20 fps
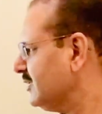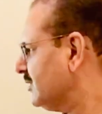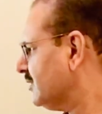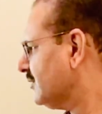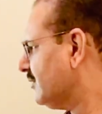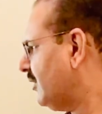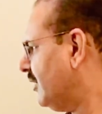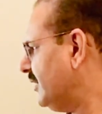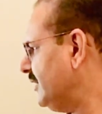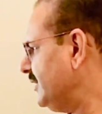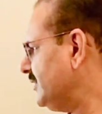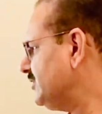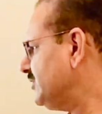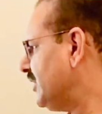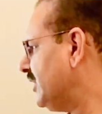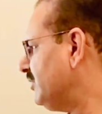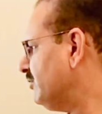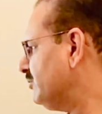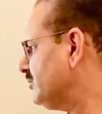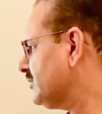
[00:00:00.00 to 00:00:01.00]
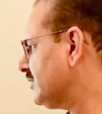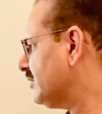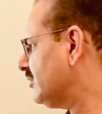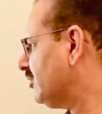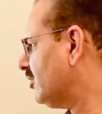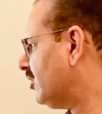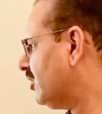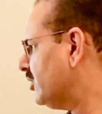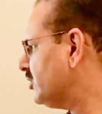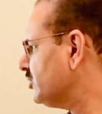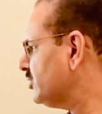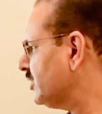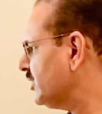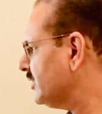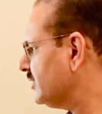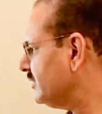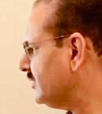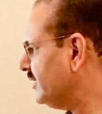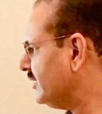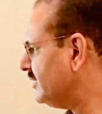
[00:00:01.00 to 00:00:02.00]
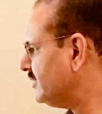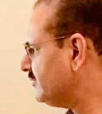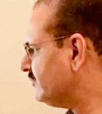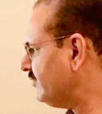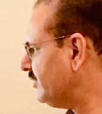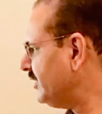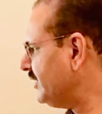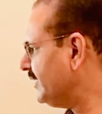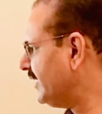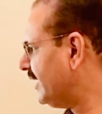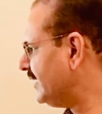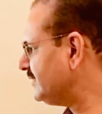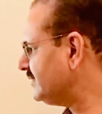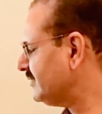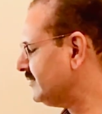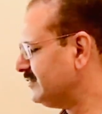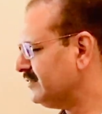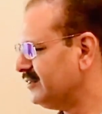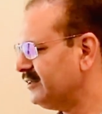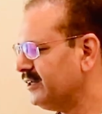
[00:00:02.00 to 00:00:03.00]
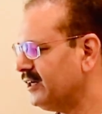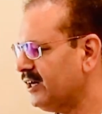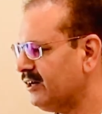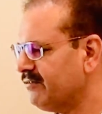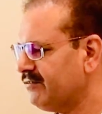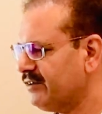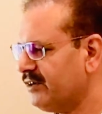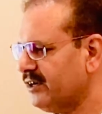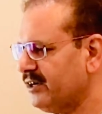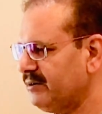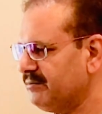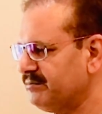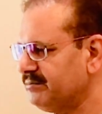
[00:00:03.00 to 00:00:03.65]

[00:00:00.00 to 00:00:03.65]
Cardiac shadow is enlarged. There is free gas under the diaphragm,